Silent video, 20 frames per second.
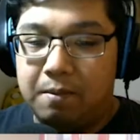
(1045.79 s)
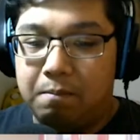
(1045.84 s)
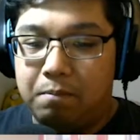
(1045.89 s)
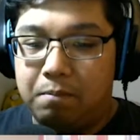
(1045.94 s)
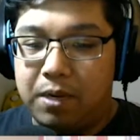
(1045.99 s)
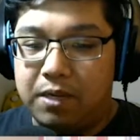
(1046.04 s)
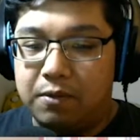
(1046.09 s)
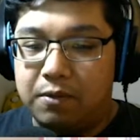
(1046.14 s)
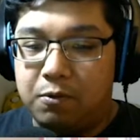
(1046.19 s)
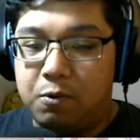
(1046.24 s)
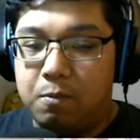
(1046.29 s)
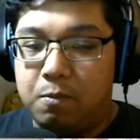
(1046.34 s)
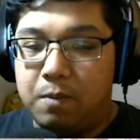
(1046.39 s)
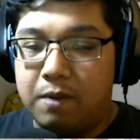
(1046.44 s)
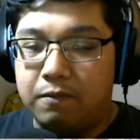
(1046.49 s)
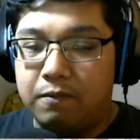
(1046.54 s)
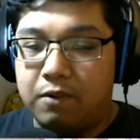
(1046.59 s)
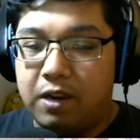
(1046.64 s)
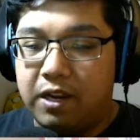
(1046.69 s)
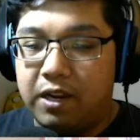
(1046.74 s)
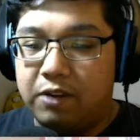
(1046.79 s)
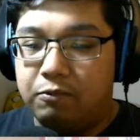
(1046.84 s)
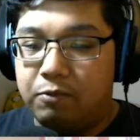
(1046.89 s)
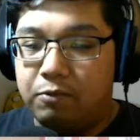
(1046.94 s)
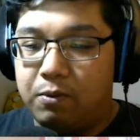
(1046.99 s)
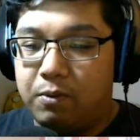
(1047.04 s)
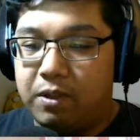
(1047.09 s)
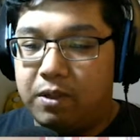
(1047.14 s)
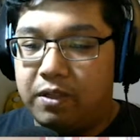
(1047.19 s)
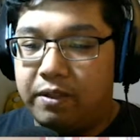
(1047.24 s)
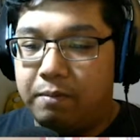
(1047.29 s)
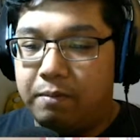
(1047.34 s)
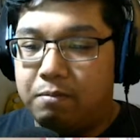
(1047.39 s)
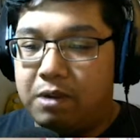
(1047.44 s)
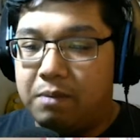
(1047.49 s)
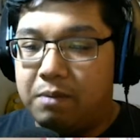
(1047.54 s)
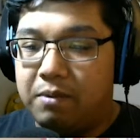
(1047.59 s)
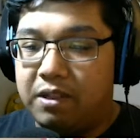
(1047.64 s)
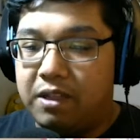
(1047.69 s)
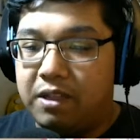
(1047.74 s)
But whomever I agree with, they'll
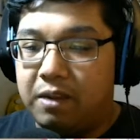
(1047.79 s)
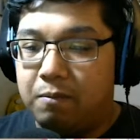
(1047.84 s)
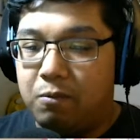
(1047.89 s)
probably think